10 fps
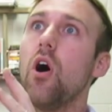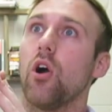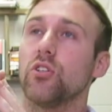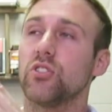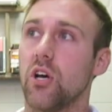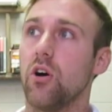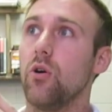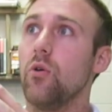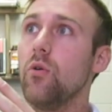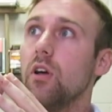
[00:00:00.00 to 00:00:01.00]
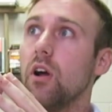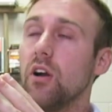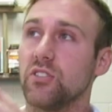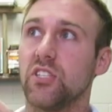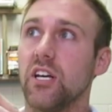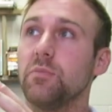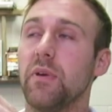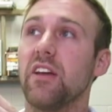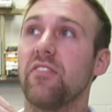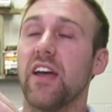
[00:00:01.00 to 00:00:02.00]
are so are such
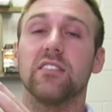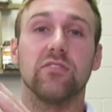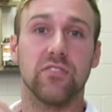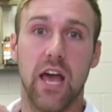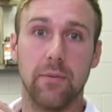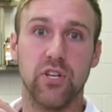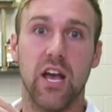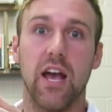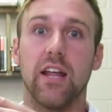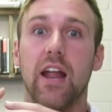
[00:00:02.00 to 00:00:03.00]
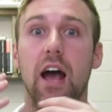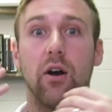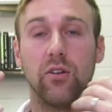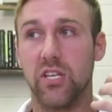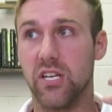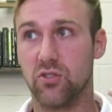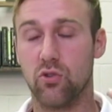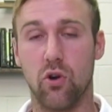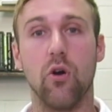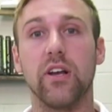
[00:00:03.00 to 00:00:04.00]
big fans of Snapchat and how it, it's
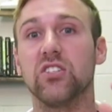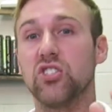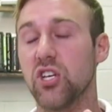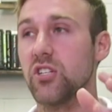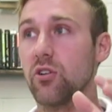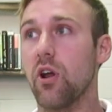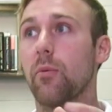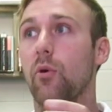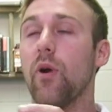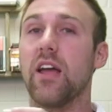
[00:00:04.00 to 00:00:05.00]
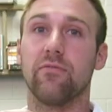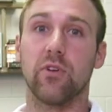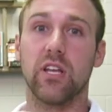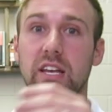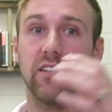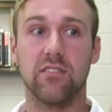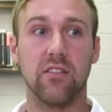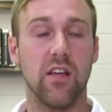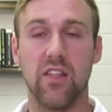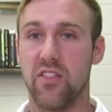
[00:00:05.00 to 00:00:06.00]
growing at such an incredible rate for kids
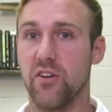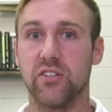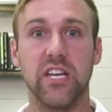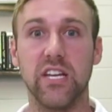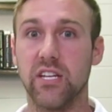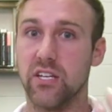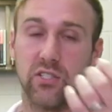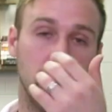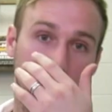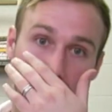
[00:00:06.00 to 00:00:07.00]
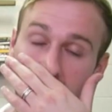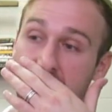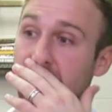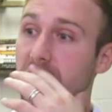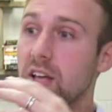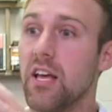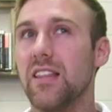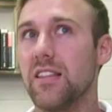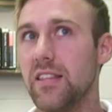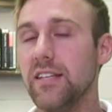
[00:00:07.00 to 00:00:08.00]
13 to 25.
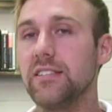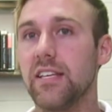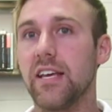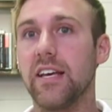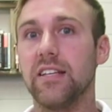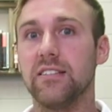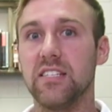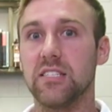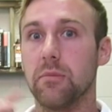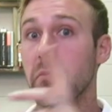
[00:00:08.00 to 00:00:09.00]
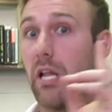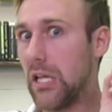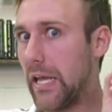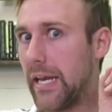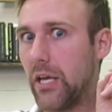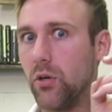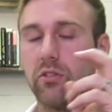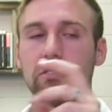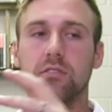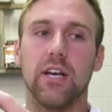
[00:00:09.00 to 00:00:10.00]
These kids, these
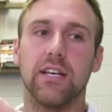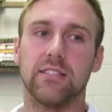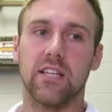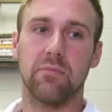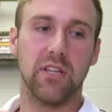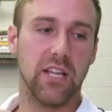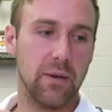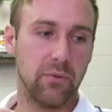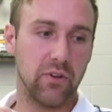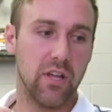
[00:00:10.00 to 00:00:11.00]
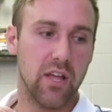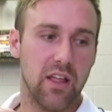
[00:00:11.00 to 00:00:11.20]
millennials, as they've been labeled,